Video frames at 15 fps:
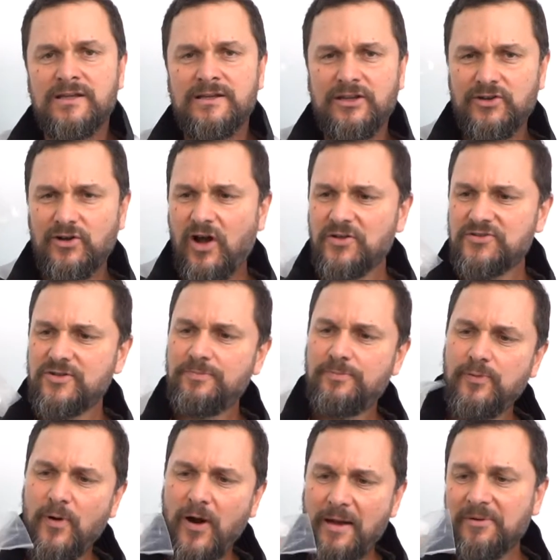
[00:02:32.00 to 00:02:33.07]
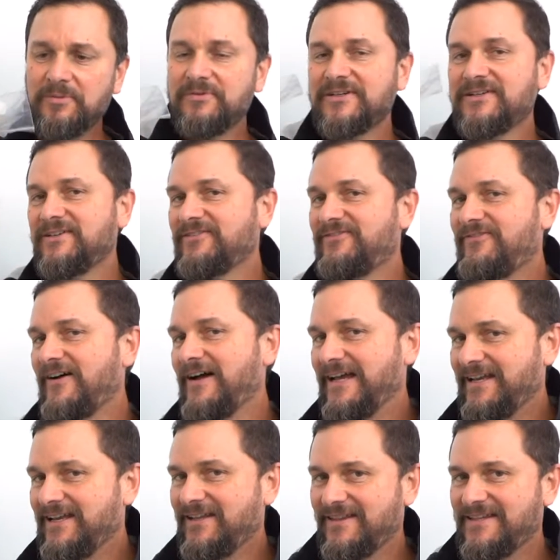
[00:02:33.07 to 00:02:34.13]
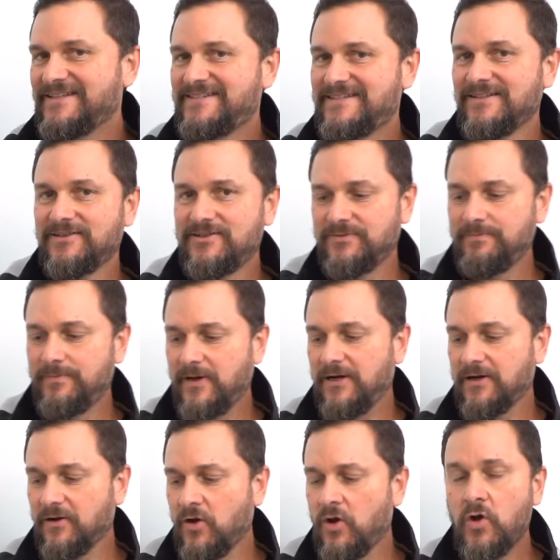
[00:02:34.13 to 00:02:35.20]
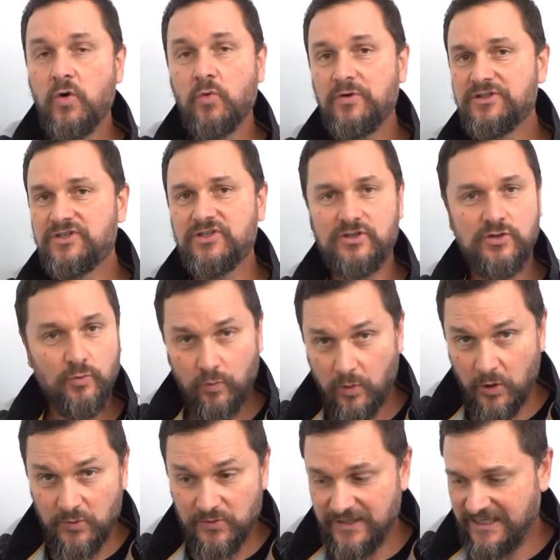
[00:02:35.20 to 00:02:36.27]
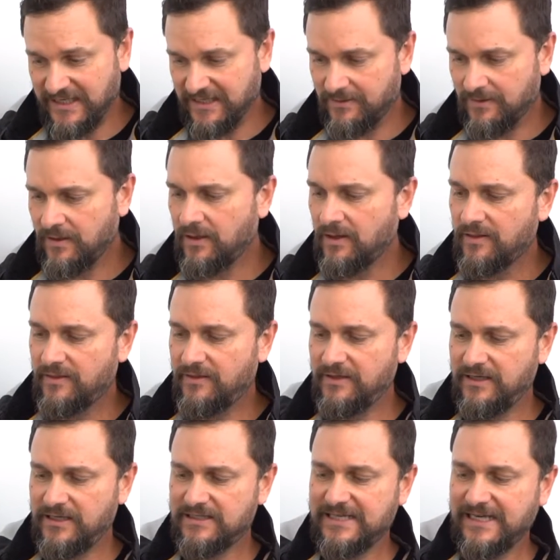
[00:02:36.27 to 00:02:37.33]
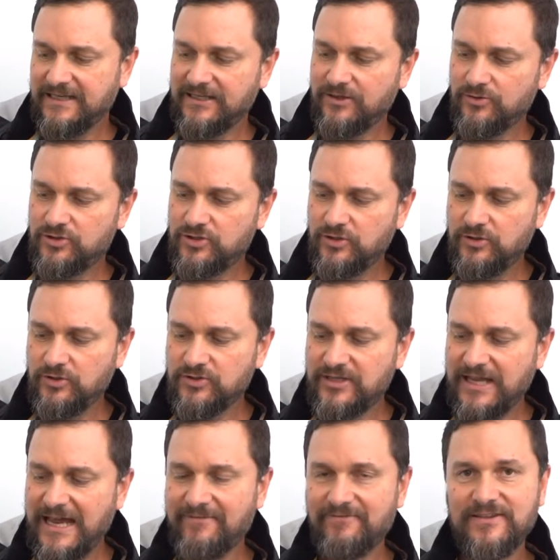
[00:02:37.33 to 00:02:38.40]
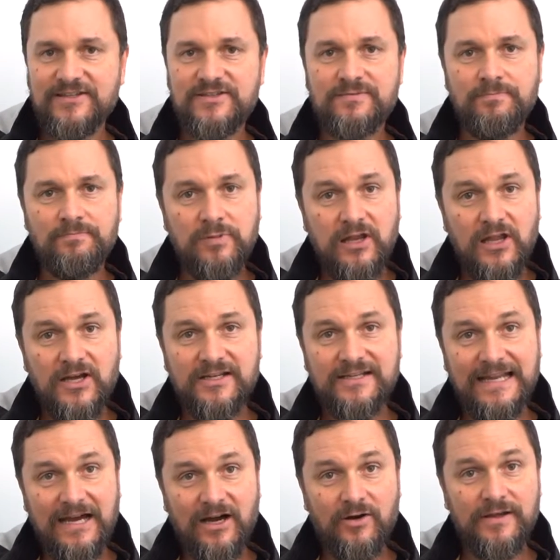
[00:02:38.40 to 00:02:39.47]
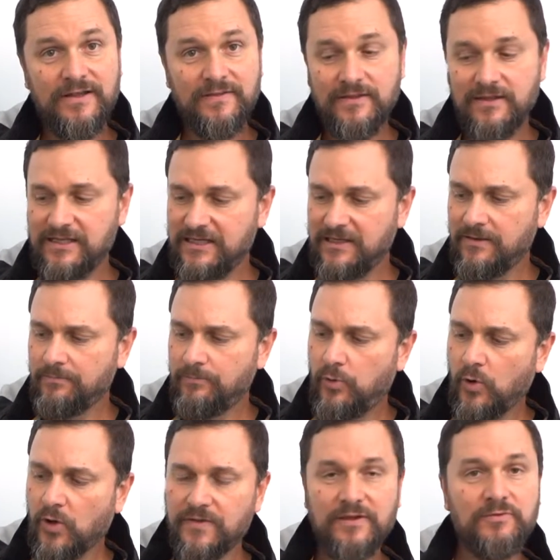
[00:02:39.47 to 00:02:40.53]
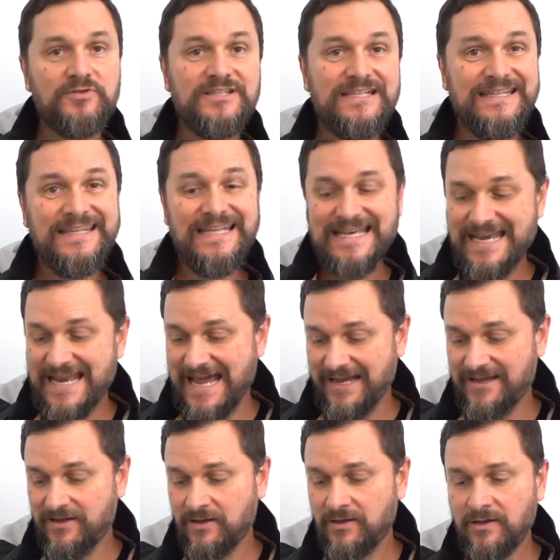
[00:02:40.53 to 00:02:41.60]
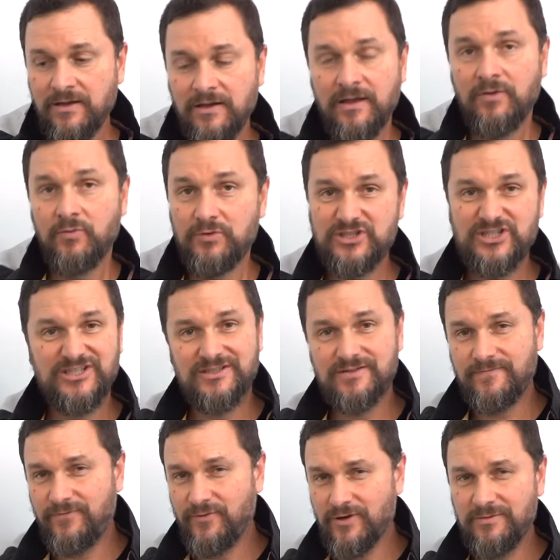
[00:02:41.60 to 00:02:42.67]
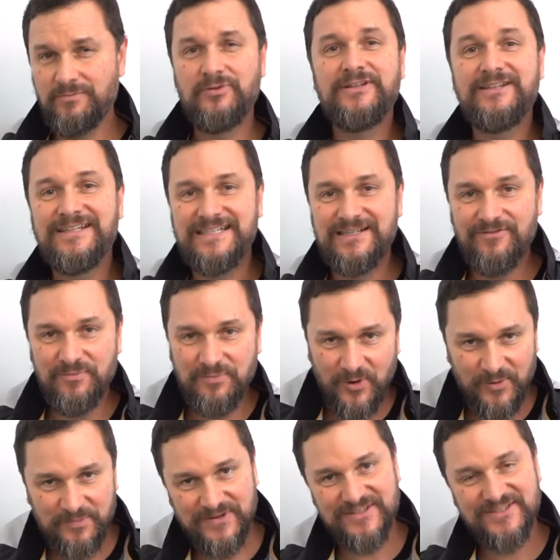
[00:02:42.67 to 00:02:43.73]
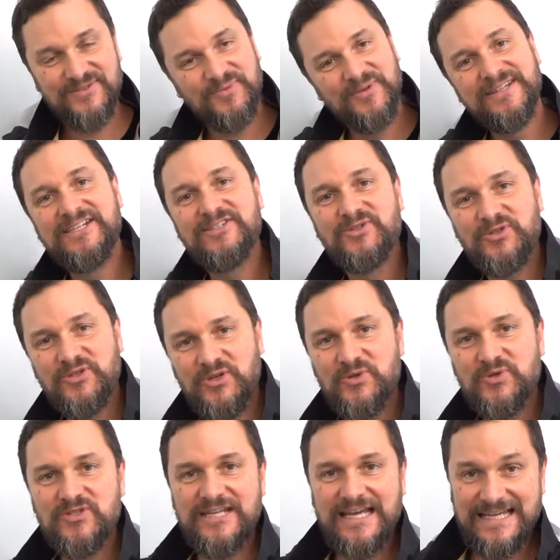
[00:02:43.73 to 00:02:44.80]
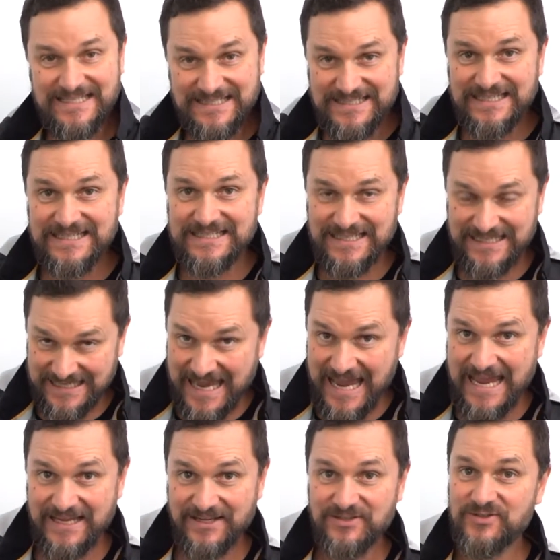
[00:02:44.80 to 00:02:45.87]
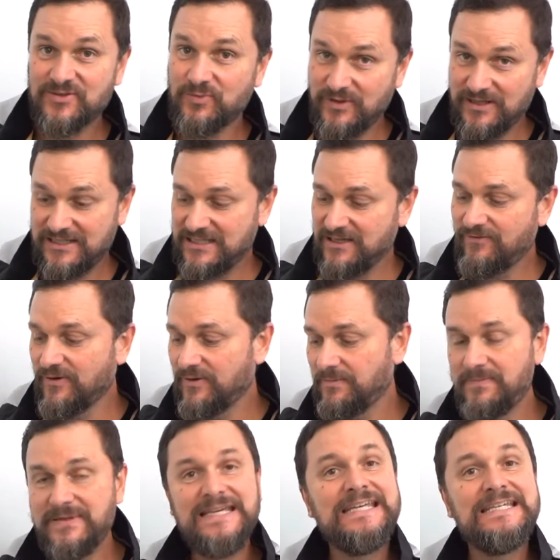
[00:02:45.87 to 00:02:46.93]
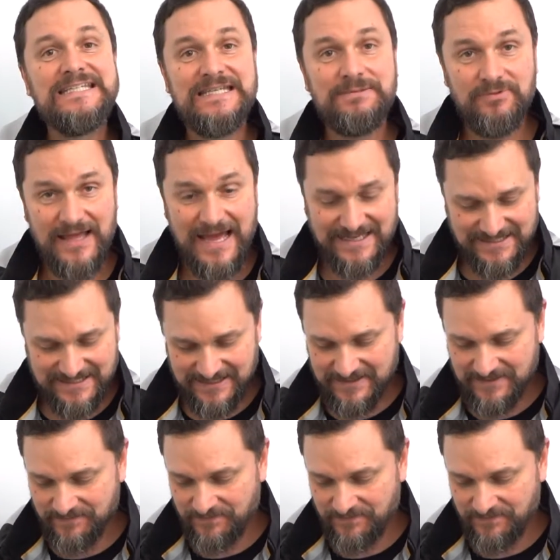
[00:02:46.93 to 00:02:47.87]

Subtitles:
Now you're also probably going to find this silicone bung, which you won't need. The 10-liter Juniors have this plug now in the port that was in the neck, which is for a completely different purpose when these are used as kegs with a different PET plastic.